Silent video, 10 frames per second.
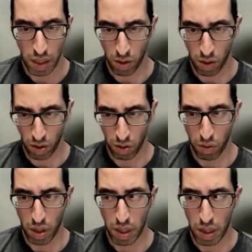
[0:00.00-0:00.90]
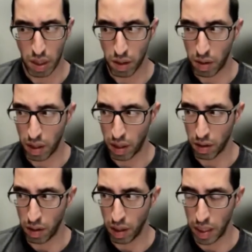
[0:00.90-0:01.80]
also
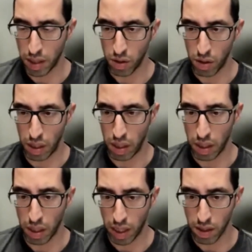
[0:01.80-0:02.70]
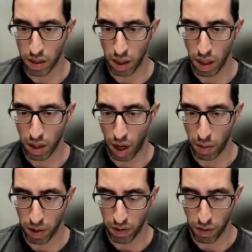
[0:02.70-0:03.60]
leads to the next
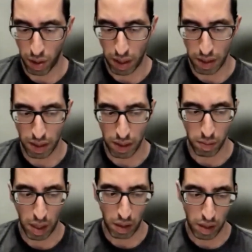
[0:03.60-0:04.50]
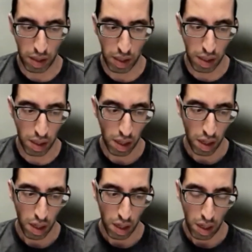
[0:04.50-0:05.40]
topic for us, is about the
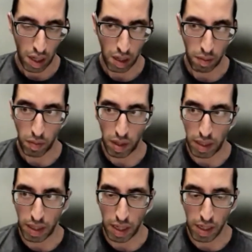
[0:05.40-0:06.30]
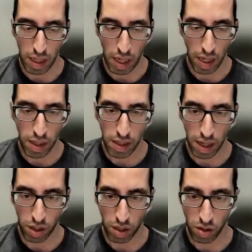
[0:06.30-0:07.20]
early
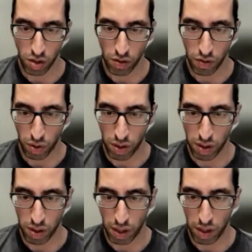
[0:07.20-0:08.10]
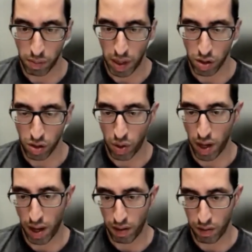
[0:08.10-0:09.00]
detection is, of course, the best to
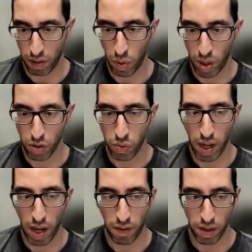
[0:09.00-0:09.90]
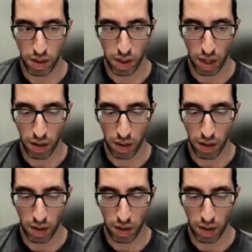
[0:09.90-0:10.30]
have. Once we have this kind of